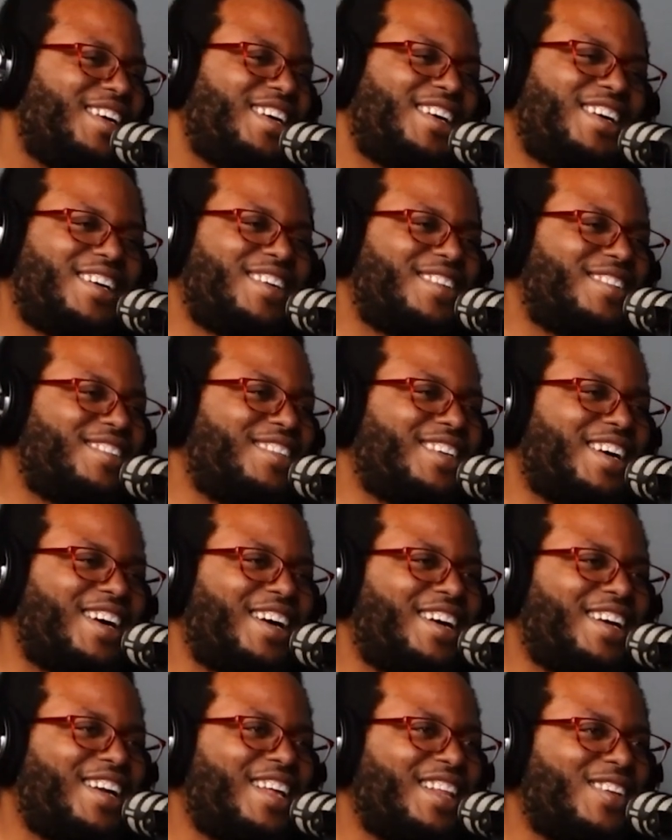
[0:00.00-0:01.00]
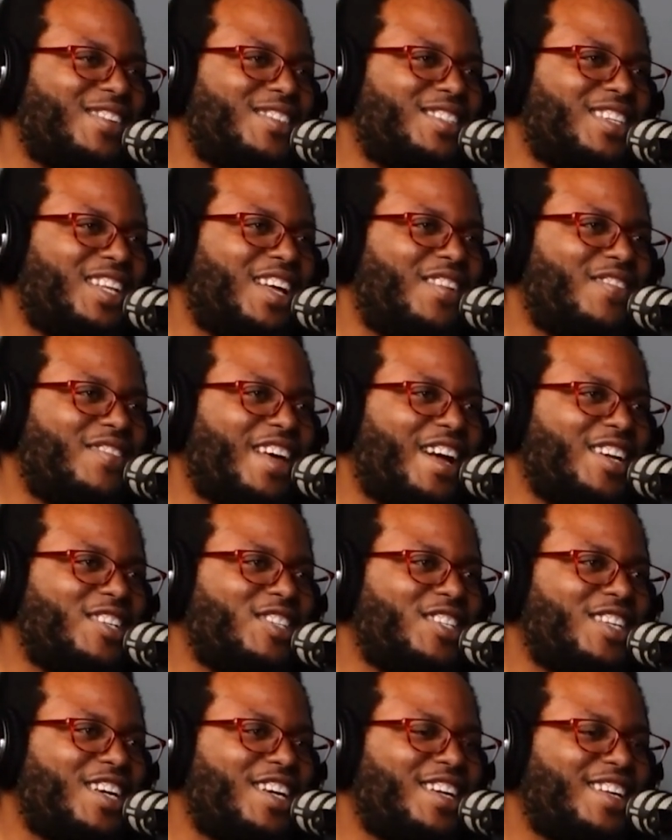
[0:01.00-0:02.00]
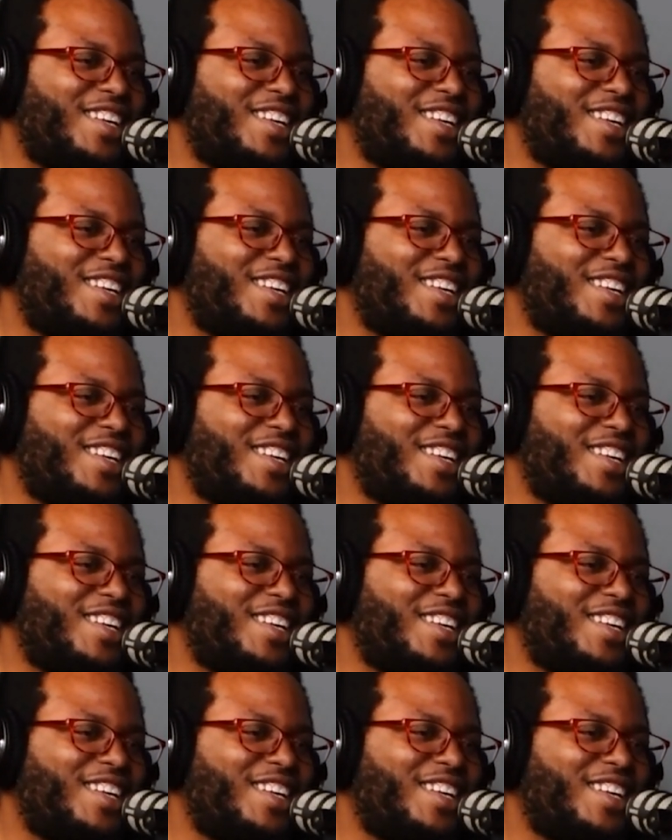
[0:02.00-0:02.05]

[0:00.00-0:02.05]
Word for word: Oh God, I used to love that shit.